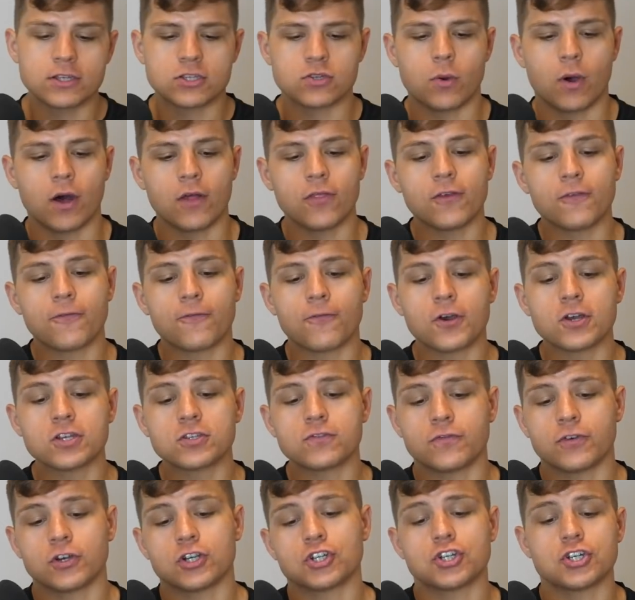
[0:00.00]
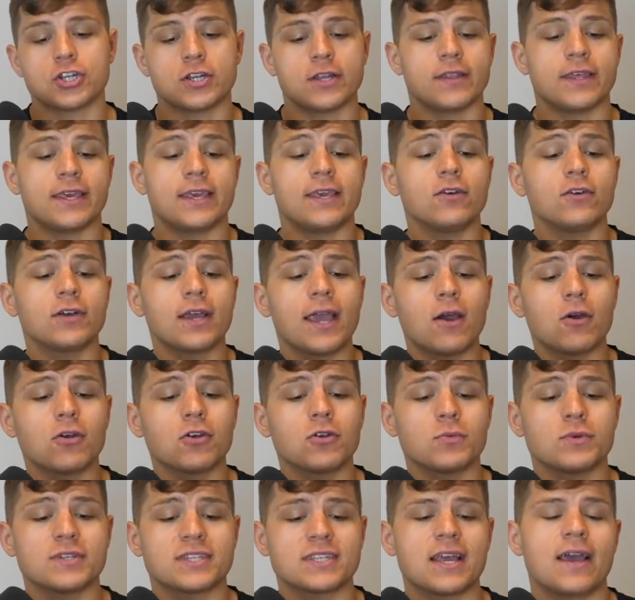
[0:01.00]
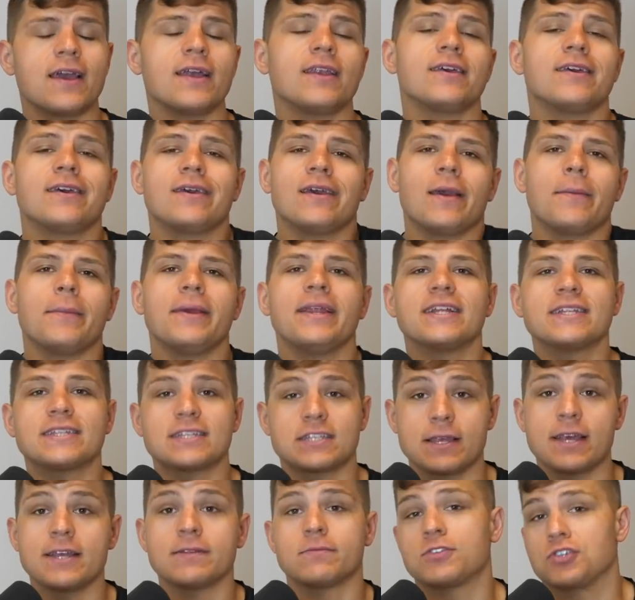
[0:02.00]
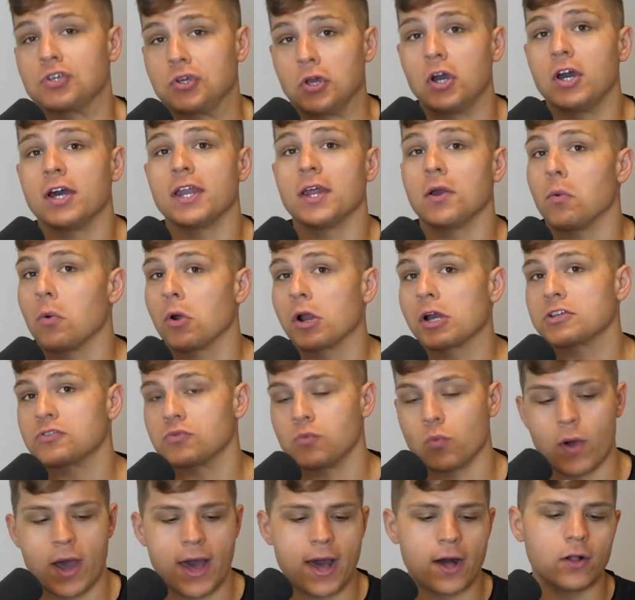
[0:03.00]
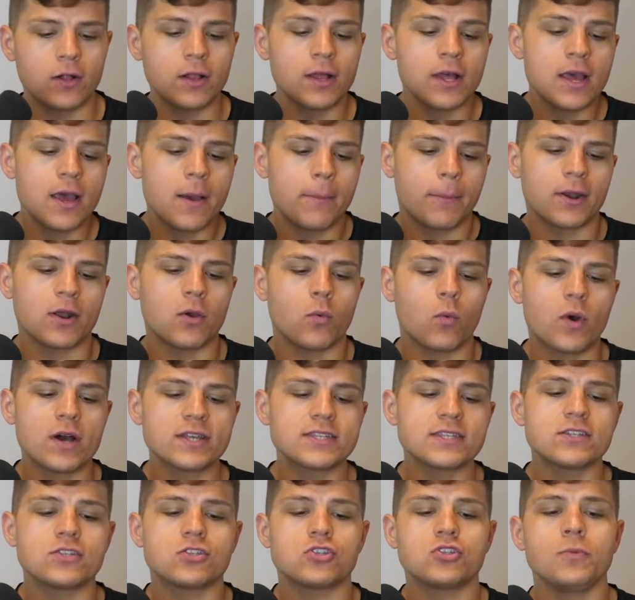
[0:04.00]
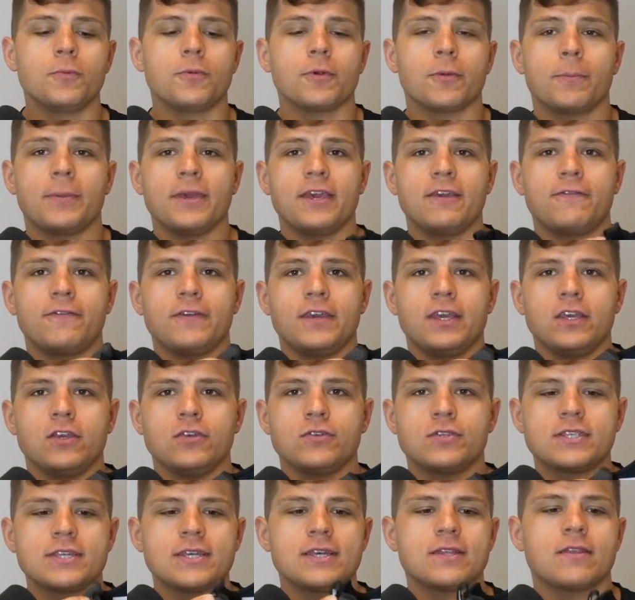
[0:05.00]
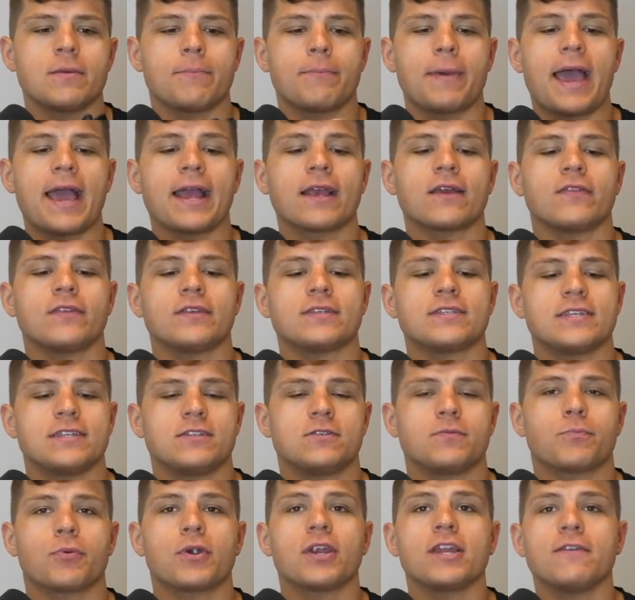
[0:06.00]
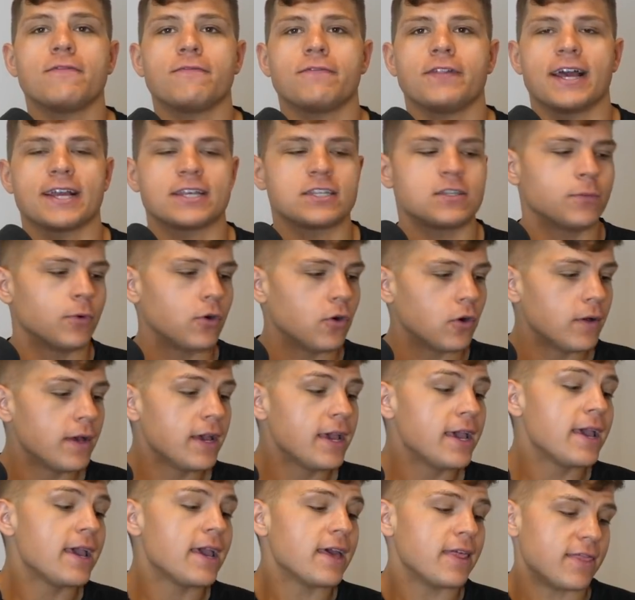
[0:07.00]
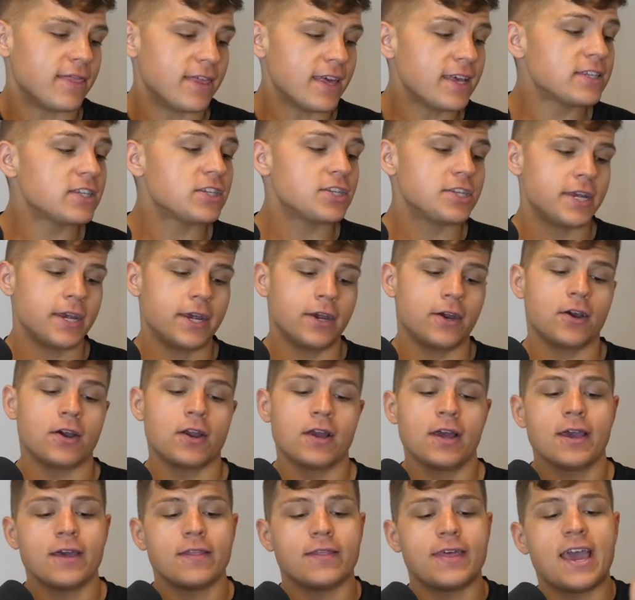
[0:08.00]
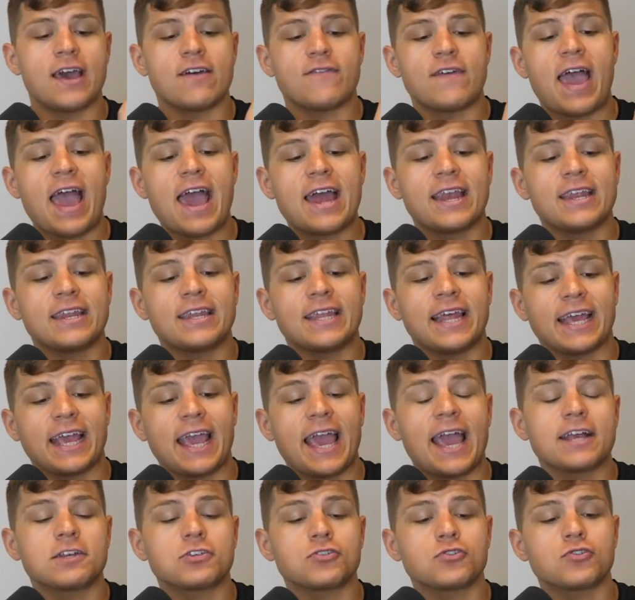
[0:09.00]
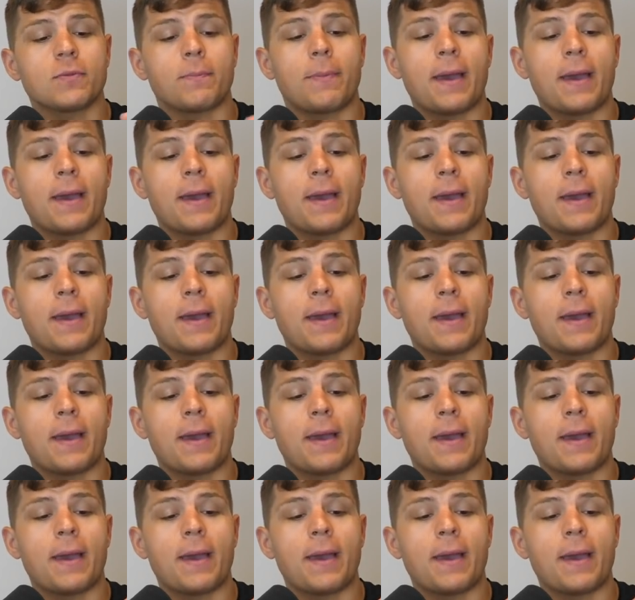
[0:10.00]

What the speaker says: So on the first version, the heel counter was kind of, I mean, it's good, it works well, but it wasn't super beefy. You see at the back of this, it's pretty flexible. This year, they have added like extra